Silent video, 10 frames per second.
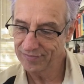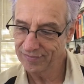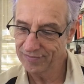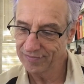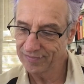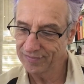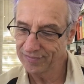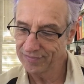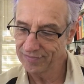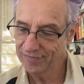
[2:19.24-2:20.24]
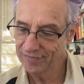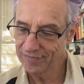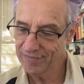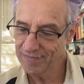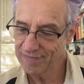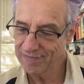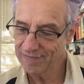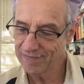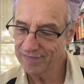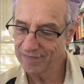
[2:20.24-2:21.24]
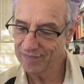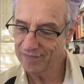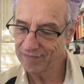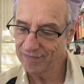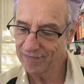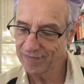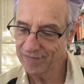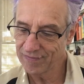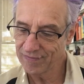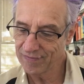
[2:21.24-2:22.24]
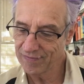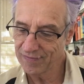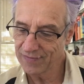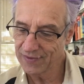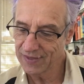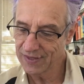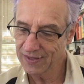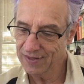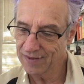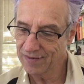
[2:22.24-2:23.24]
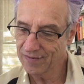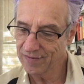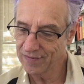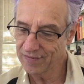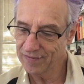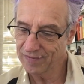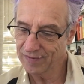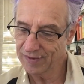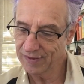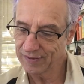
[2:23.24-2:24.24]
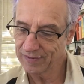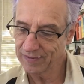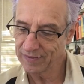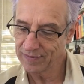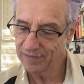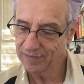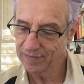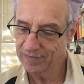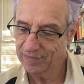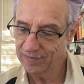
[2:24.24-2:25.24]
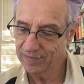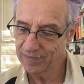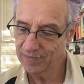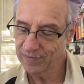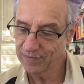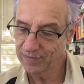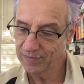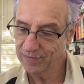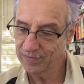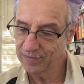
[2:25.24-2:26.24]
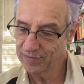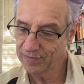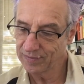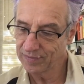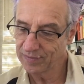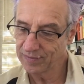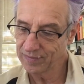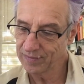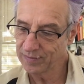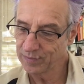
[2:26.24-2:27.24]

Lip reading: [no speech]